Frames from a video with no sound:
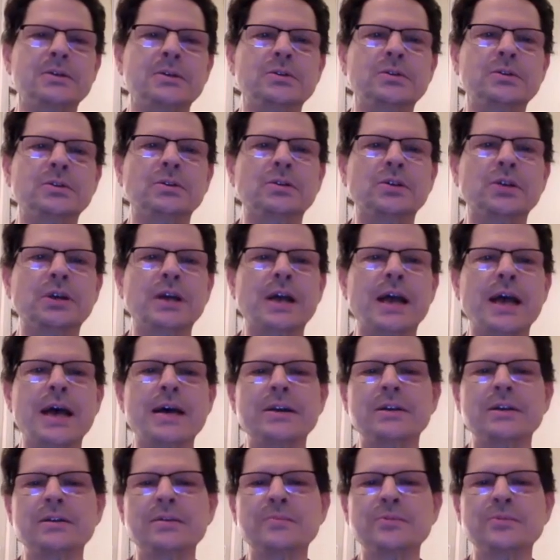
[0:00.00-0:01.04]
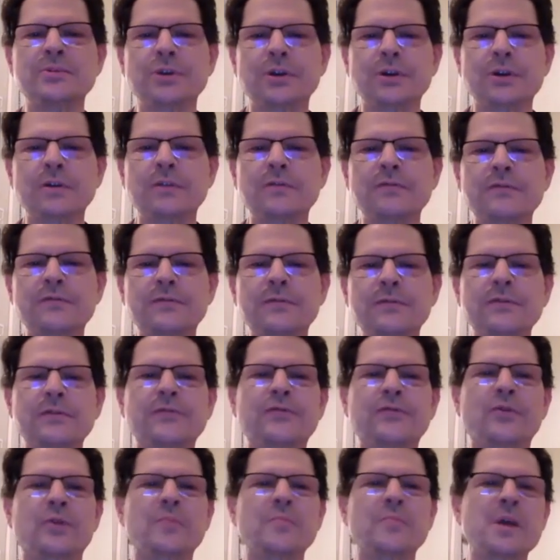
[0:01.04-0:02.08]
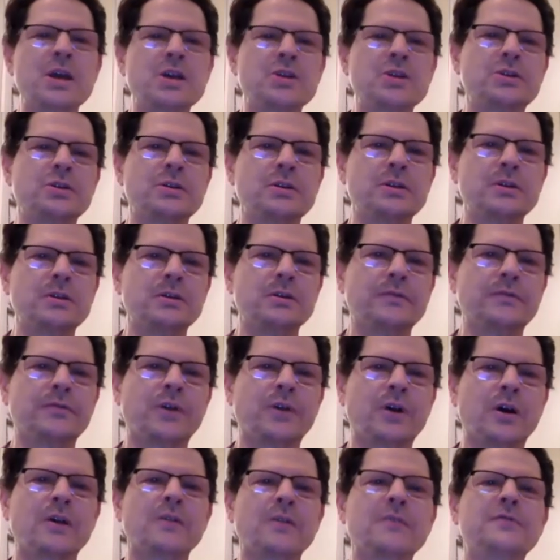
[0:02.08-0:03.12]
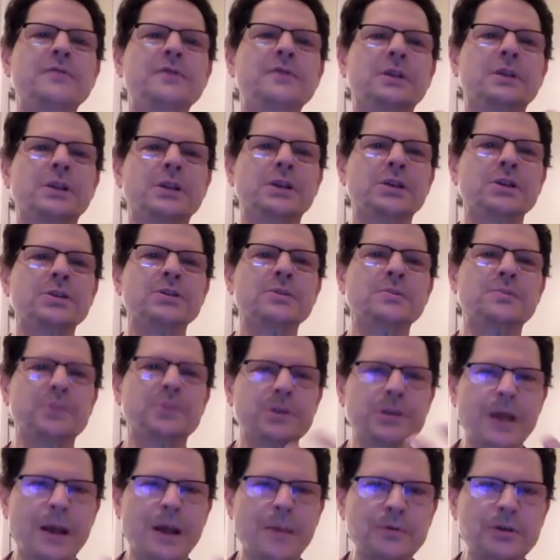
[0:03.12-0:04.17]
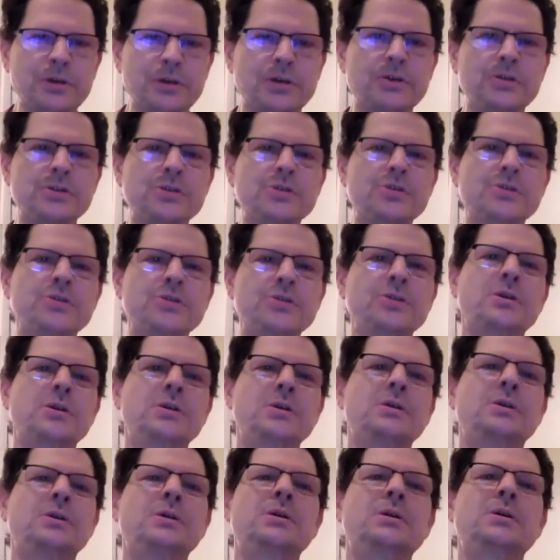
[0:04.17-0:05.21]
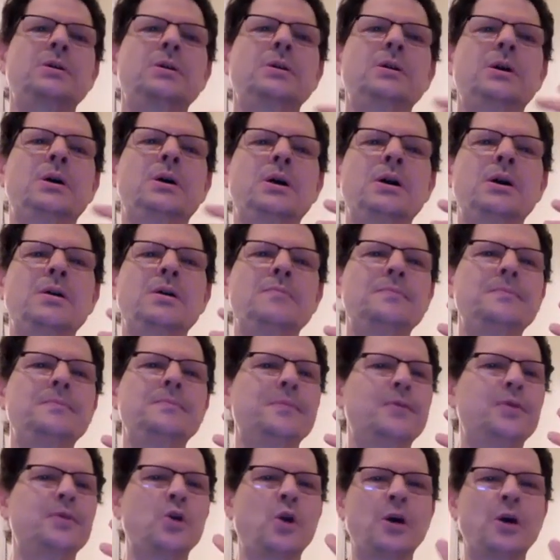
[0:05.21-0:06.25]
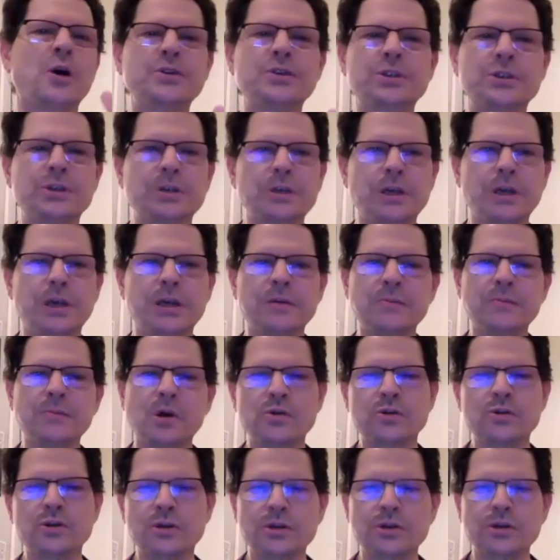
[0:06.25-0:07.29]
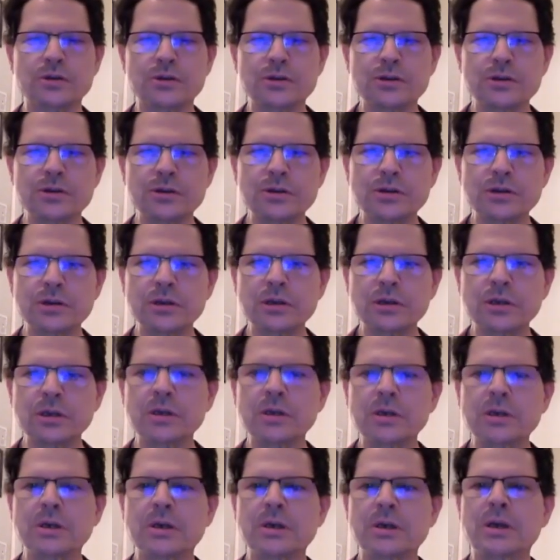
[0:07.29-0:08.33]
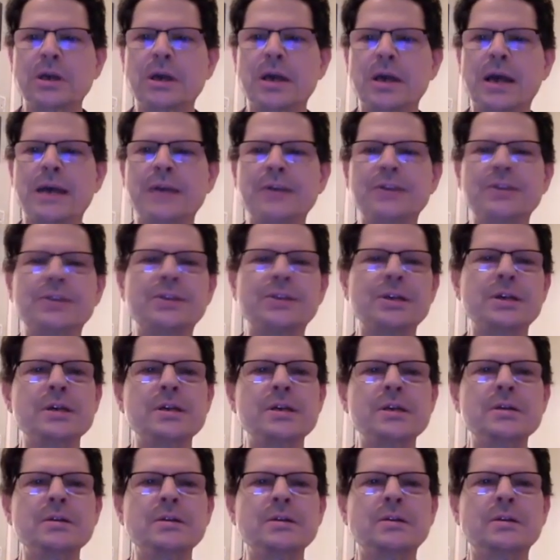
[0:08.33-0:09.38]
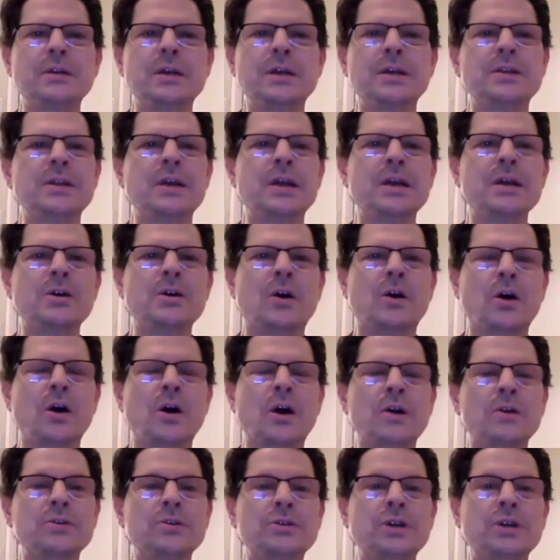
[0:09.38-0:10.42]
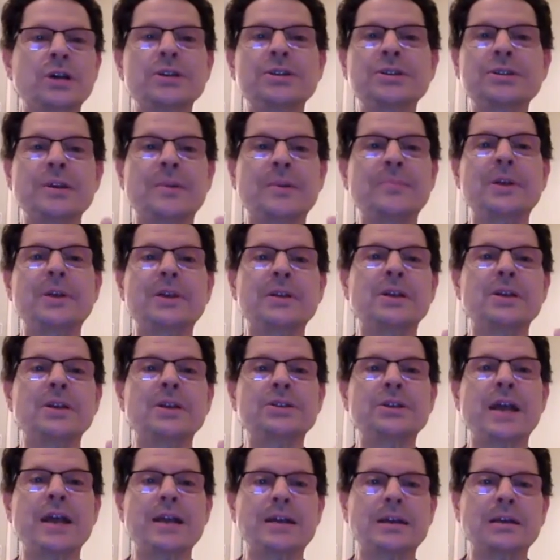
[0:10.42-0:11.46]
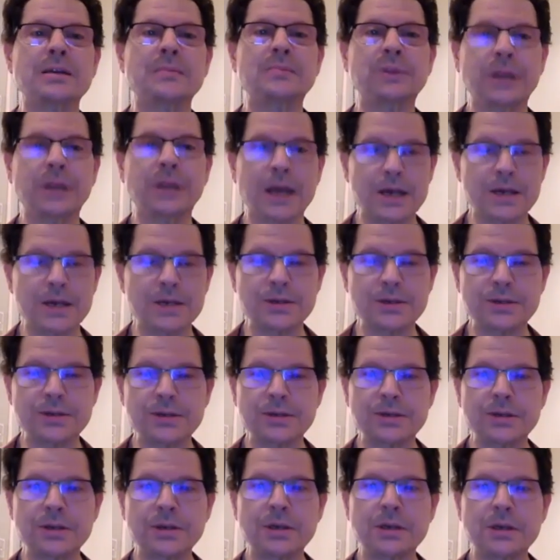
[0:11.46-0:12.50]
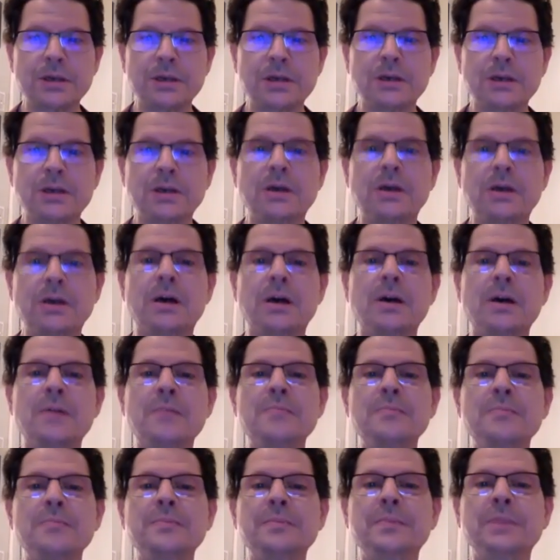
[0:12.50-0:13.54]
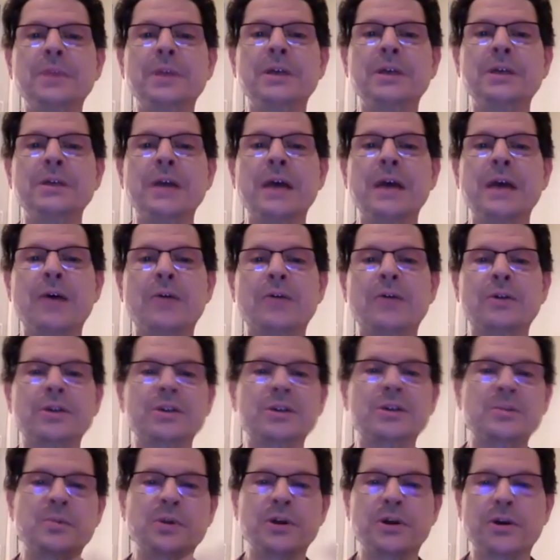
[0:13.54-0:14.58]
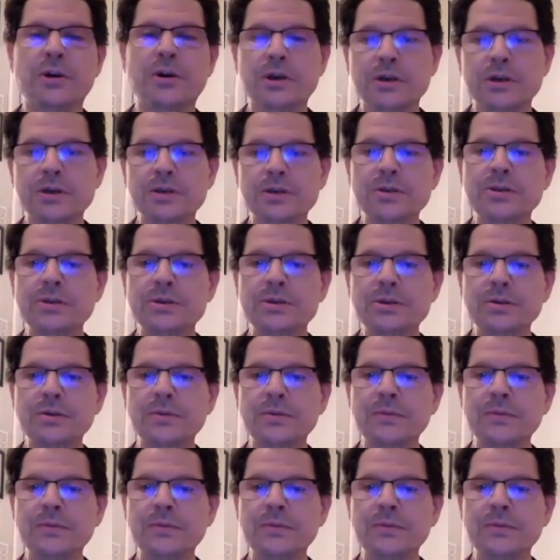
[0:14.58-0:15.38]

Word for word: to look at and observe the formation of our feelings, perceptions, uh, thoughts, and emotions, and see that they are just something that's taking place um, in our experience